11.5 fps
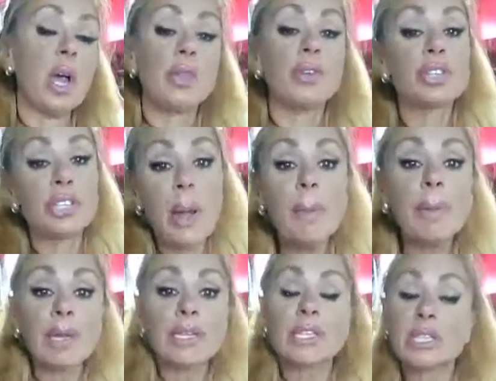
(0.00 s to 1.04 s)
There's some
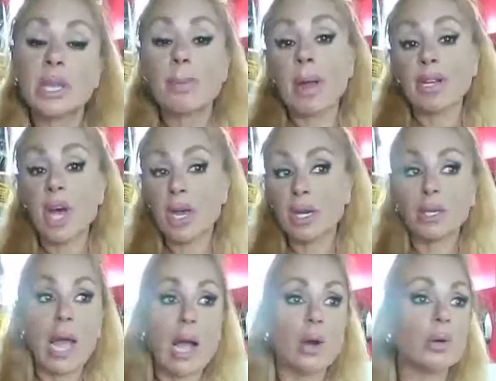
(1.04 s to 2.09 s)
places that might not
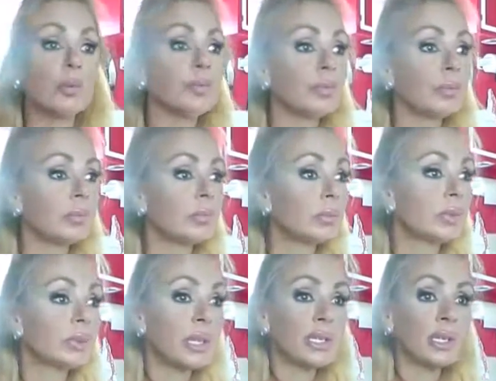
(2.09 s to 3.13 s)
allow,
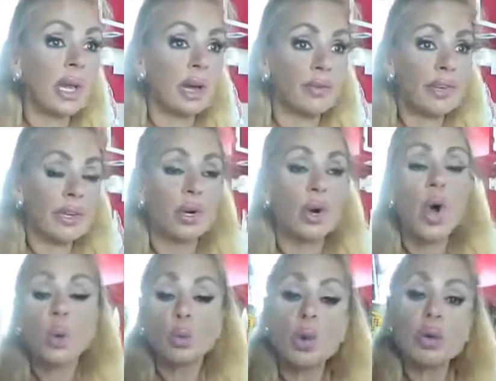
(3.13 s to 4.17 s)
that's a loud vehicle,
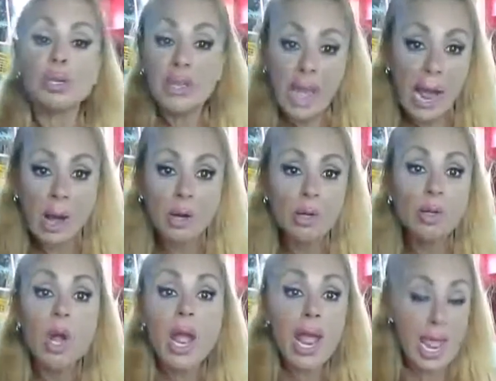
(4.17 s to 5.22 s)
won't allow
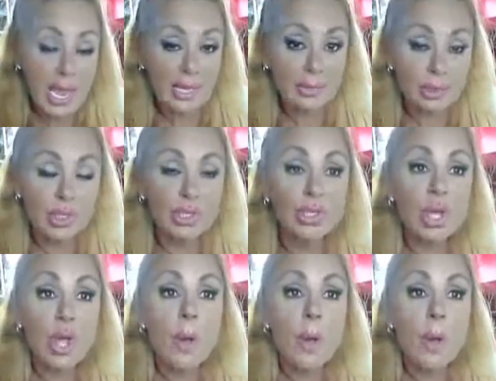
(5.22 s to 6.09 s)
animals.